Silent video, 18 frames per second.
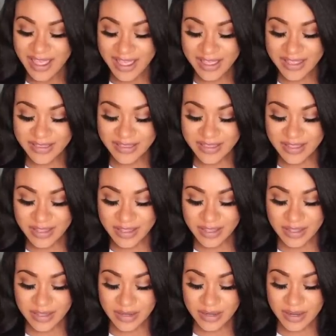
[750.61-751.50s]
And
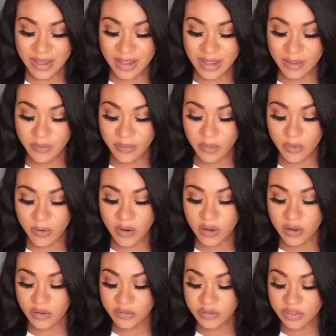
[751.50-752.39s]
then I
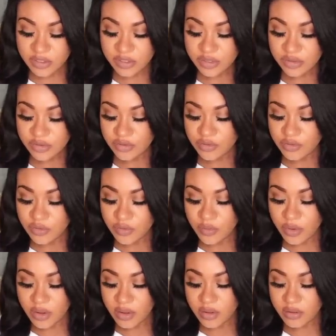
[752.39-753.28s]
brought
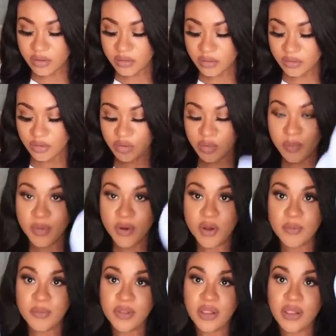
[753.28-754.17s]
two little
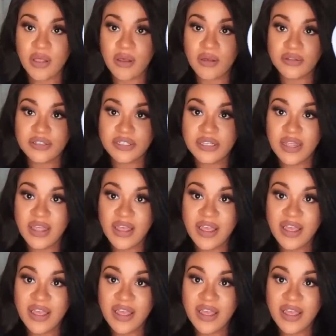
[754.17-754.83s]
bird claws.